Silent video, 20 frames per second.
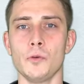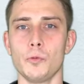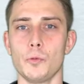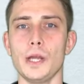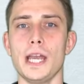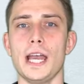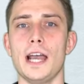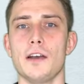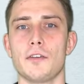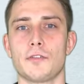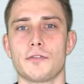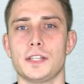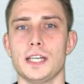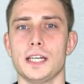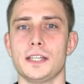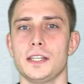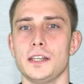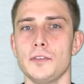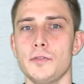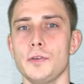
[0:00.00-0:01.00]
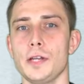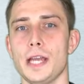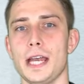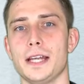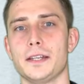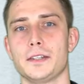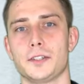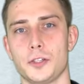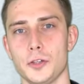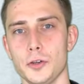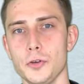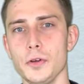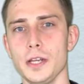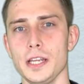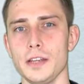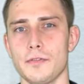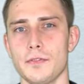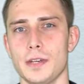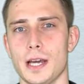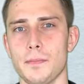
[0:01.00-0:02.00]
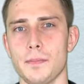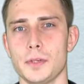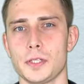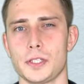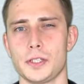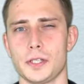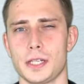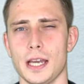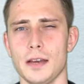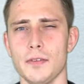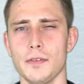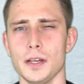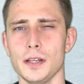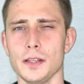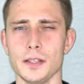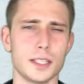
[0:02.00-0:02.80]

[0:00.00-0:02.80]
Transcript: we have that if we add two even numbers together,